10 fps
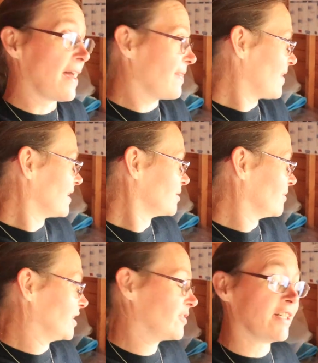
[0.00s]
and that's
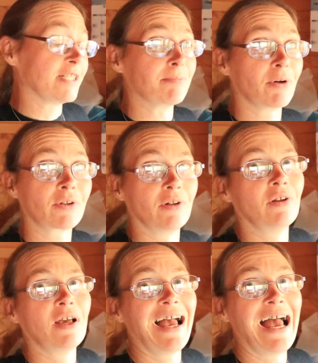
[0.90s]
when it's ready to
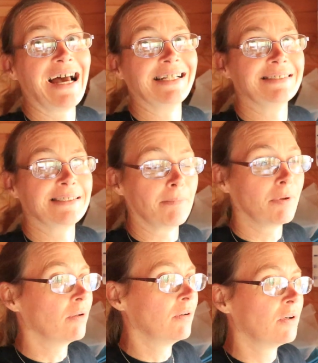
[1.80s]
bottle and
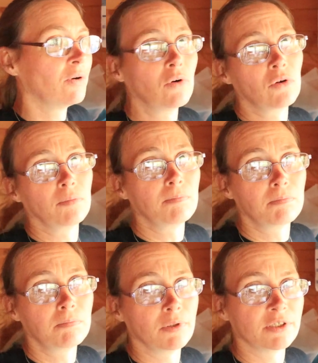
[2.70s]
sample or
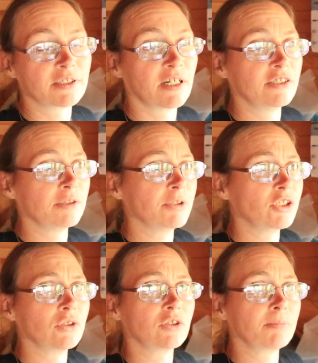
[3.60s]
put aside to
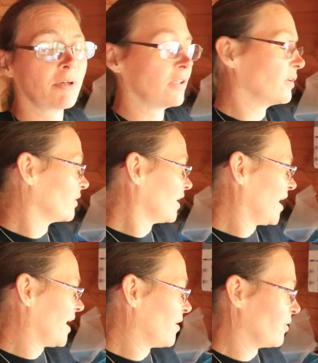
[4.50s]
mature, depending on
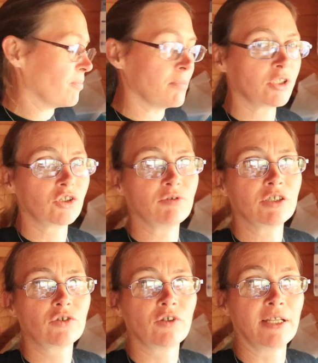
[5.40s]
how much
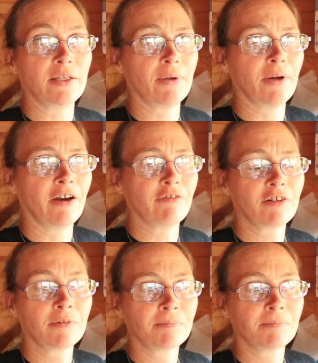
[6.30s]
restraint you have.